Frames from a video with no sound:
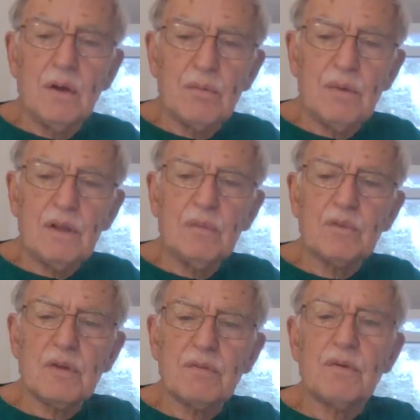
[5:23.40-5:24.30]

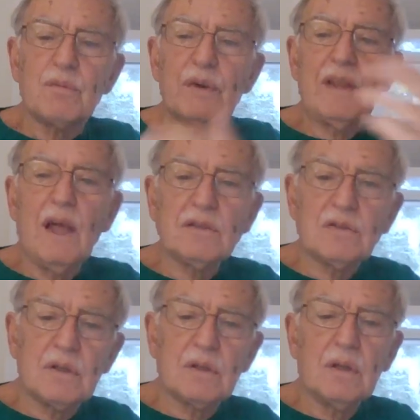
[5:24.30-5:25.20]
rhythms of
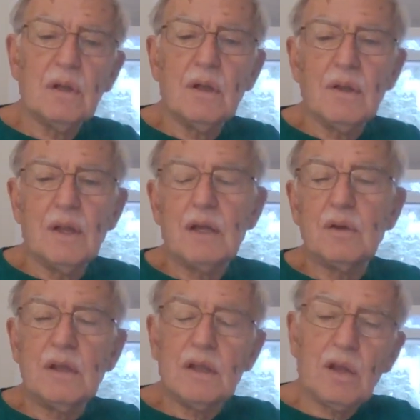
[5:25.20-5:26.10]
retention that
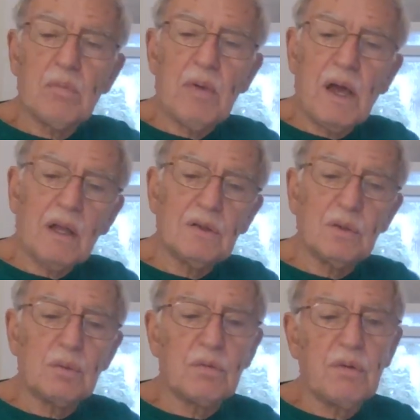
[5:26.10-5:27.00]
you need to go back and
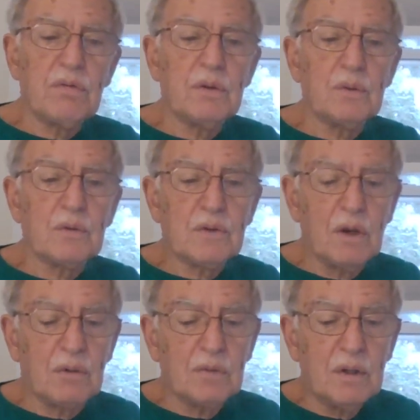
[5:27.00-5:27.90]
do a review?
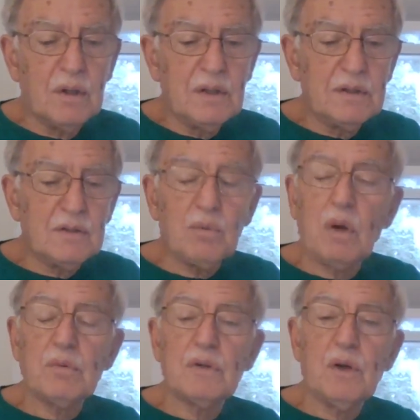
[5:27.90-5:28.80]
So this is
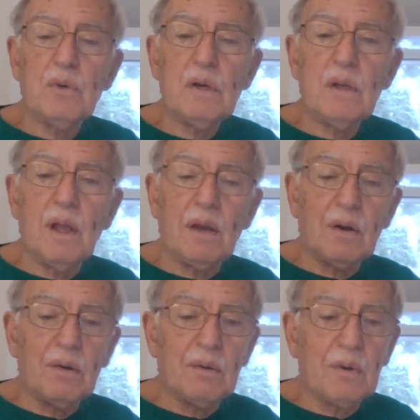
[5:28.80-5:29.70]
what we're doing,
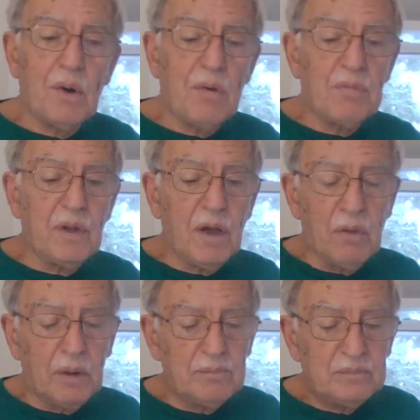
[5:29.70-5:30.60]
and off we're
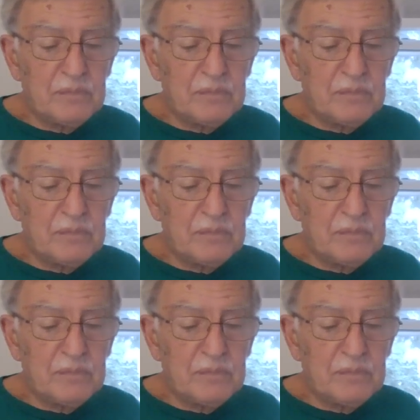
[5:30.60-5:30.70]
going.